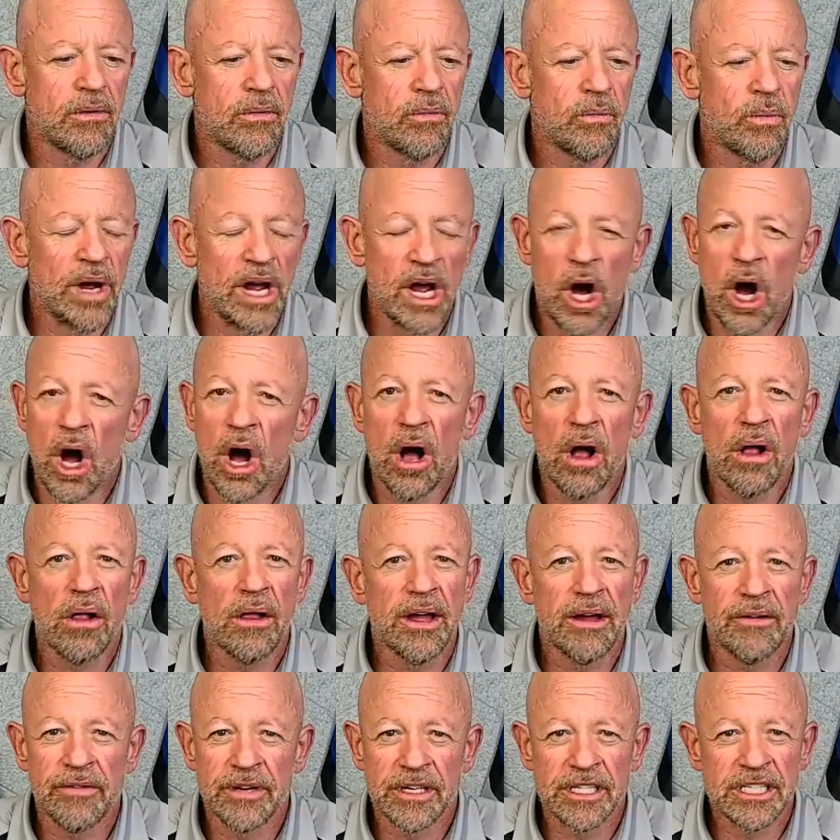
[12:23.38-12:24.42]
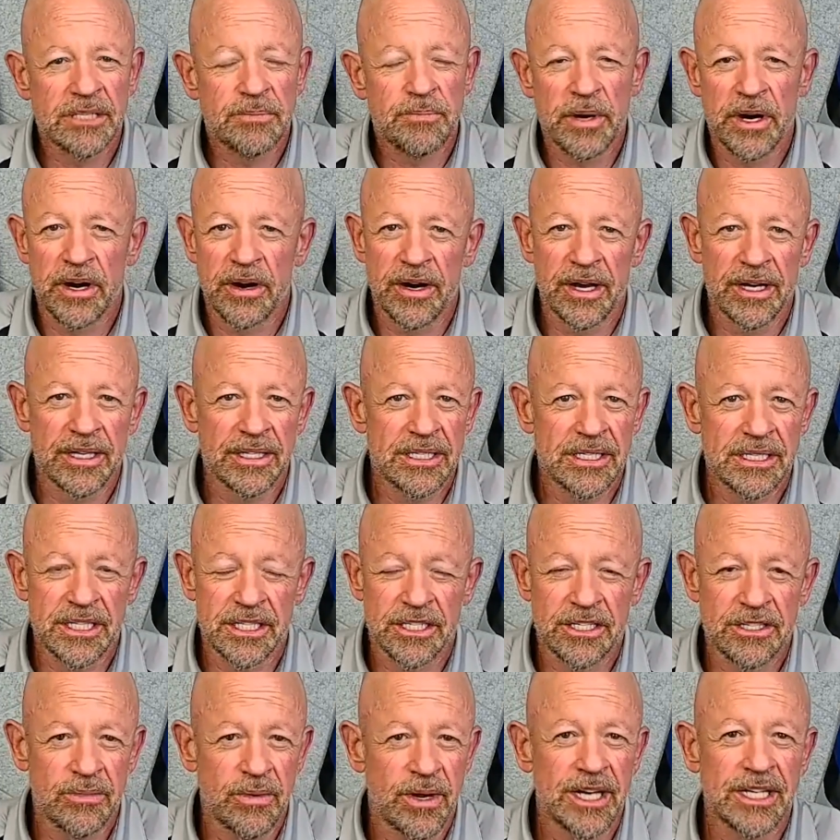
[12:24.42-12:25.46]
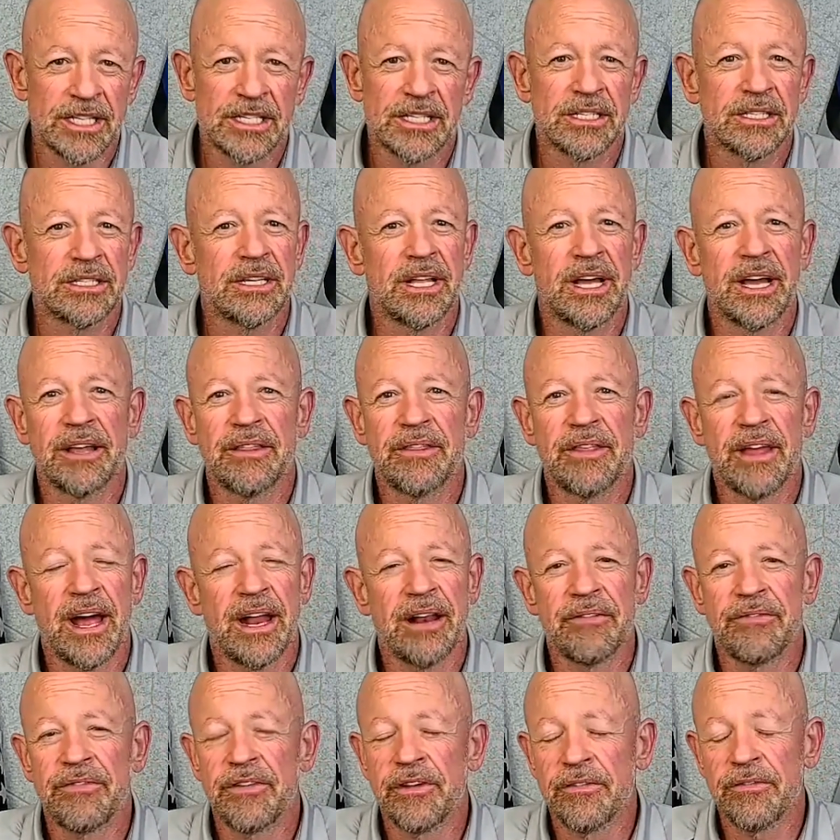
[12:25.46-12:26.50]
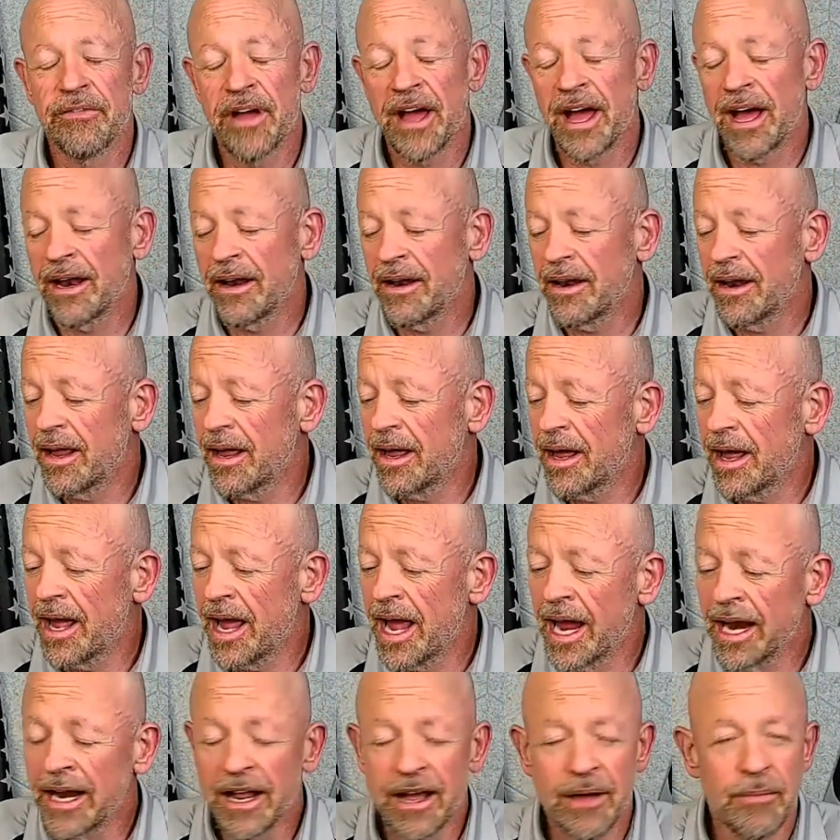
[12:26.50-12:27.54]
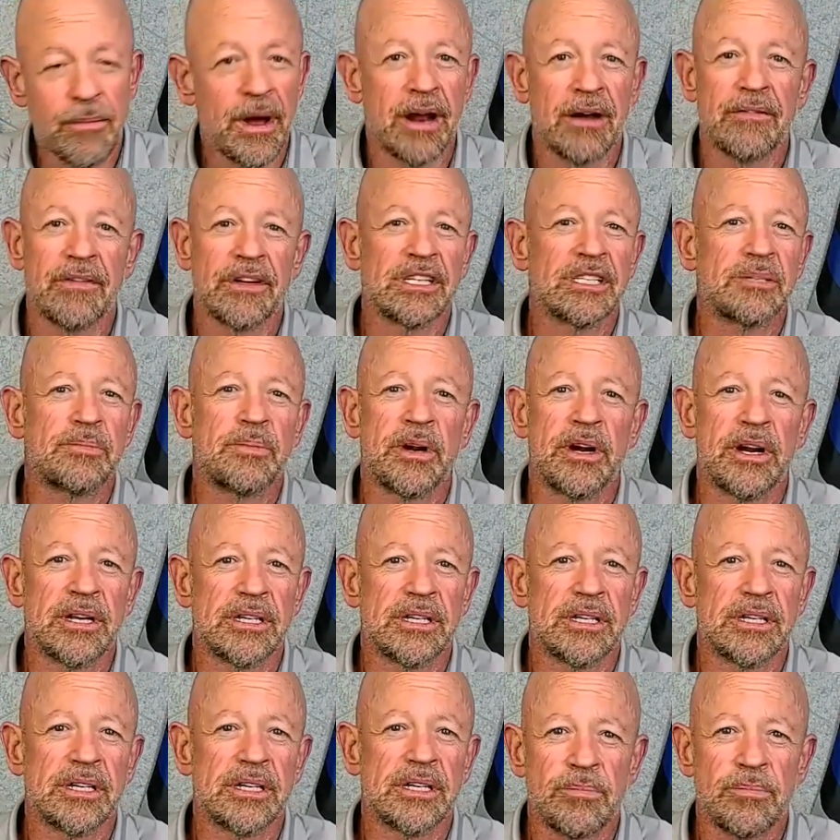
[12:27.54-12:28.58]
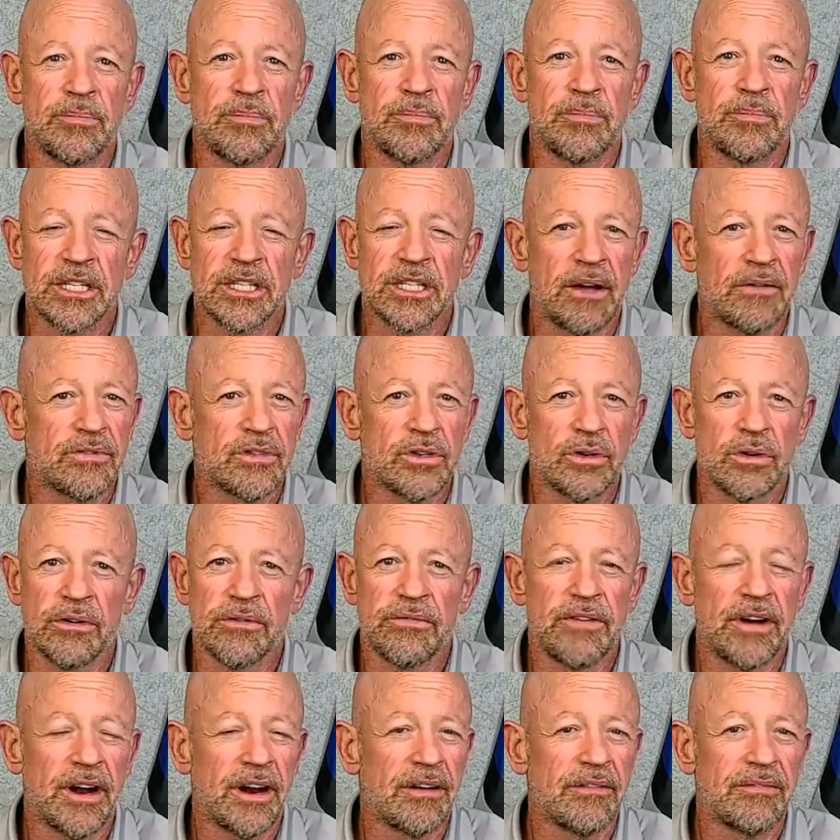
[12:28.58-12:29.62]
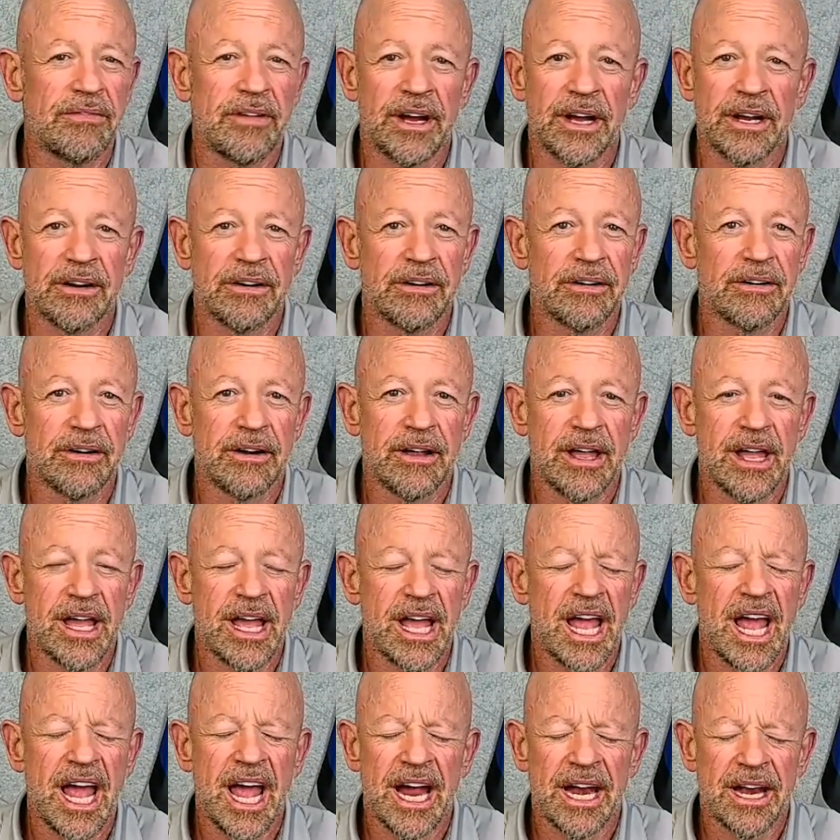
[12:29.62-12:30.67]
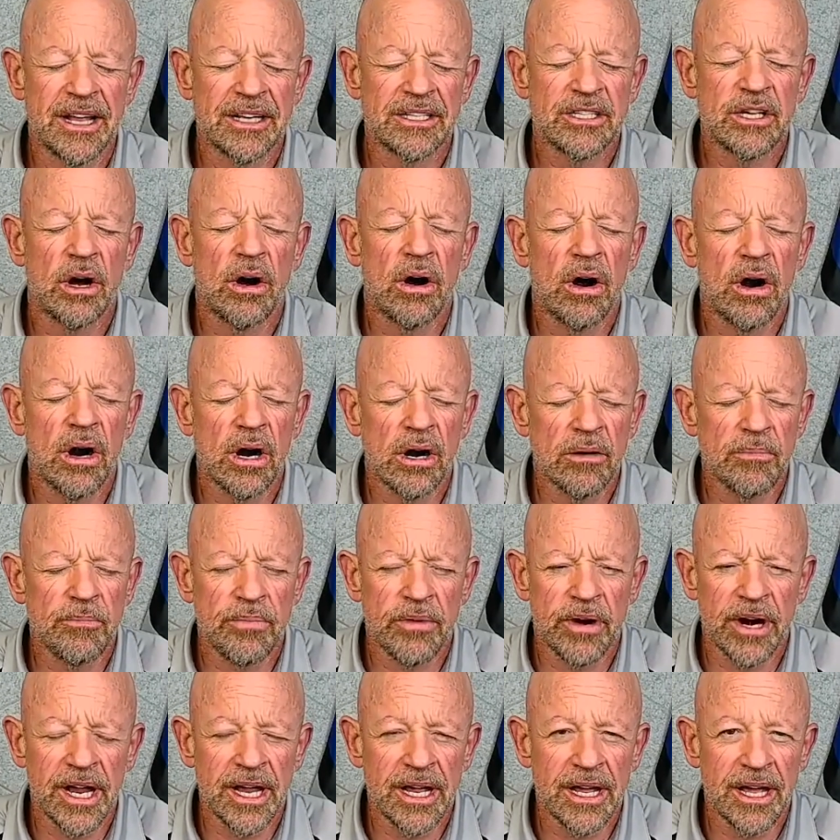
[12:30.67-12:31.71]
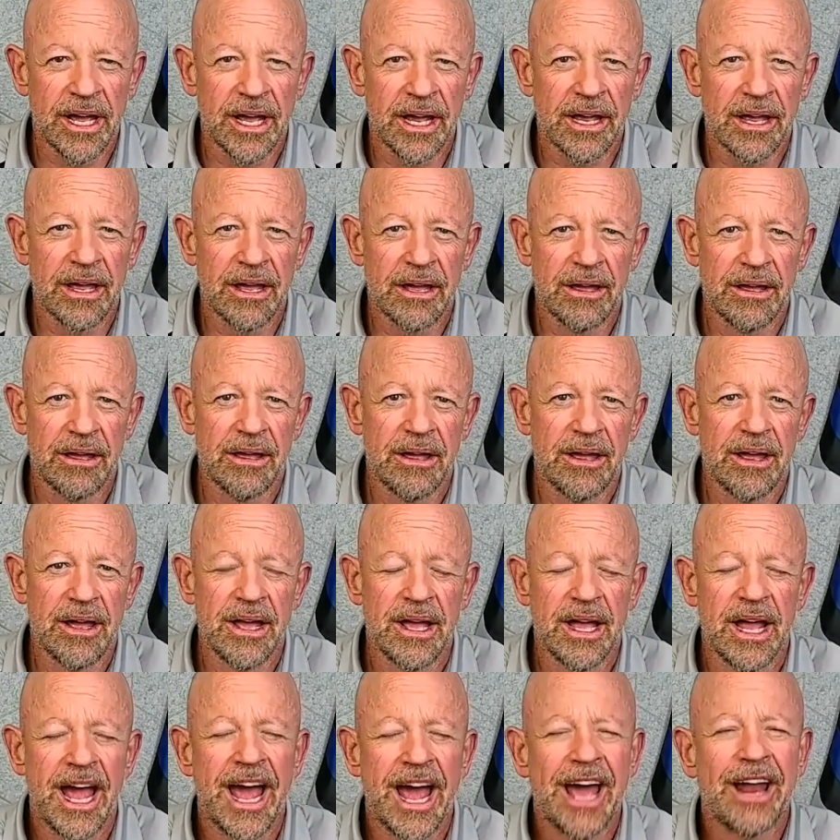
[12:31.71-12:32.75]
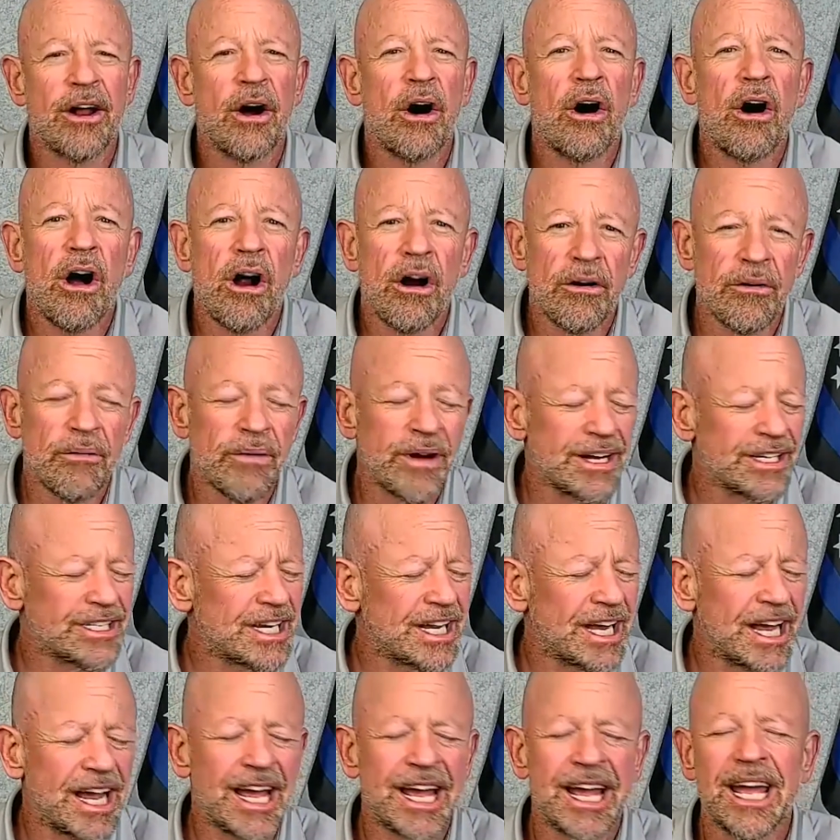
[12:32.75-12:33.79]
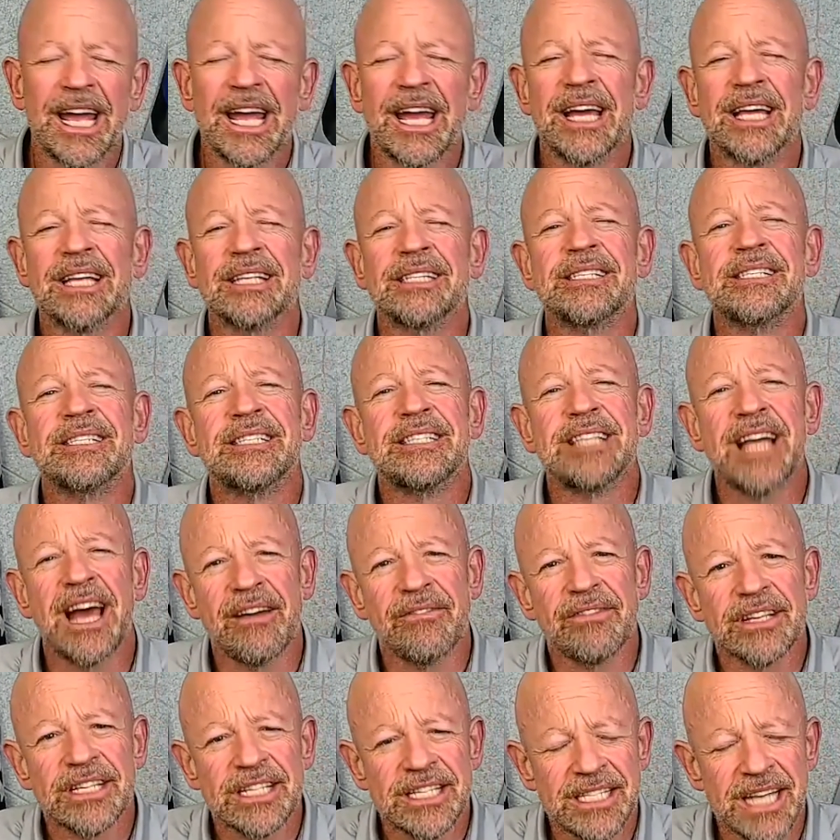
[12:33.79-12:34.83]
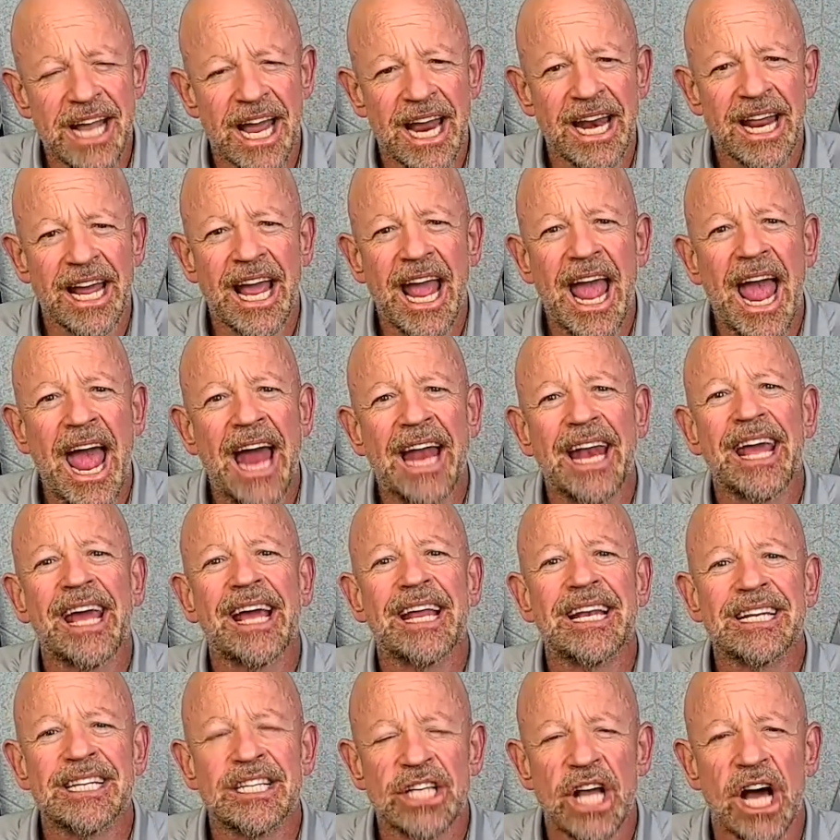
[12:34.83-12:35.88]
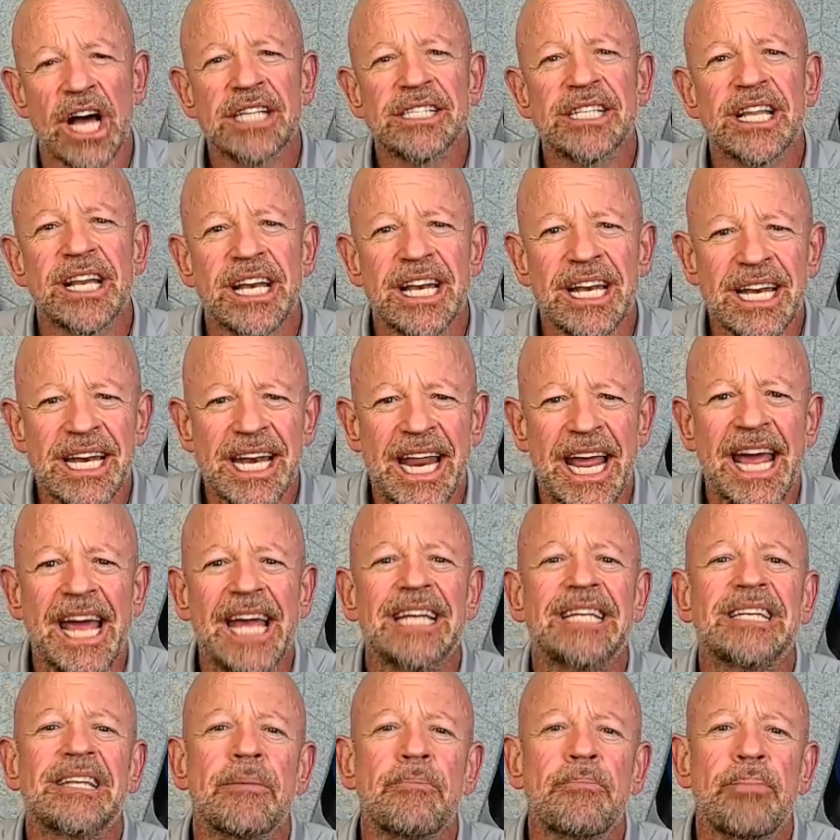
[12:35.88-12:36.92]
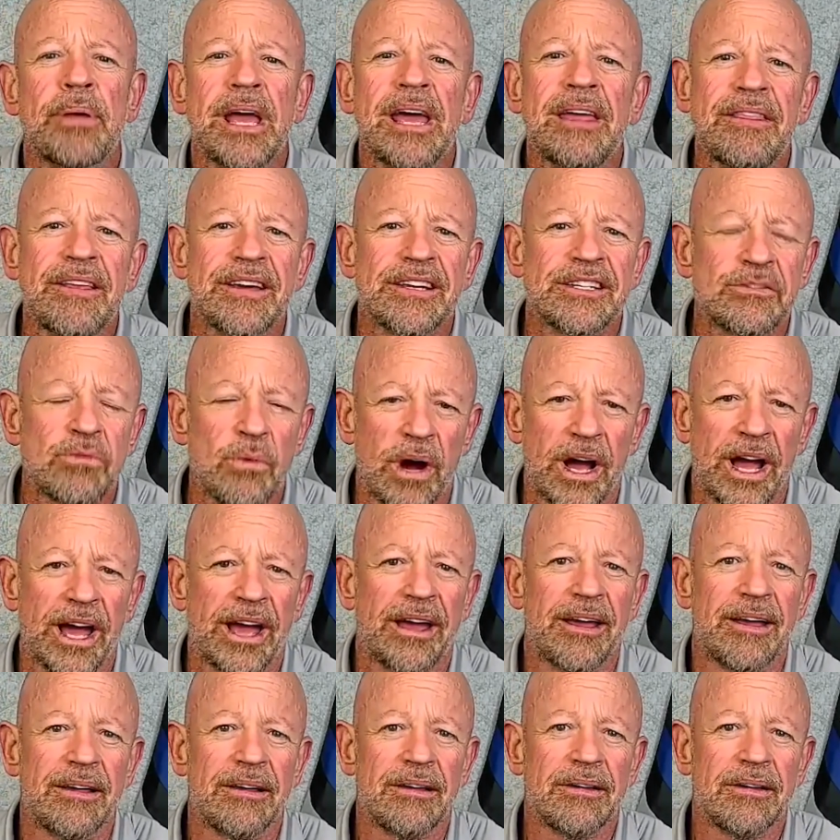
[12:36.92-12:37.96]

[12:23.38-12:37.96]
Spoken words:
We all have experienced situations like that if you've had any amount of experience as a police officer or a firefighter. And it's heartbreaking and heart-wrenching. It is devastating, and it doesn't need to be this way.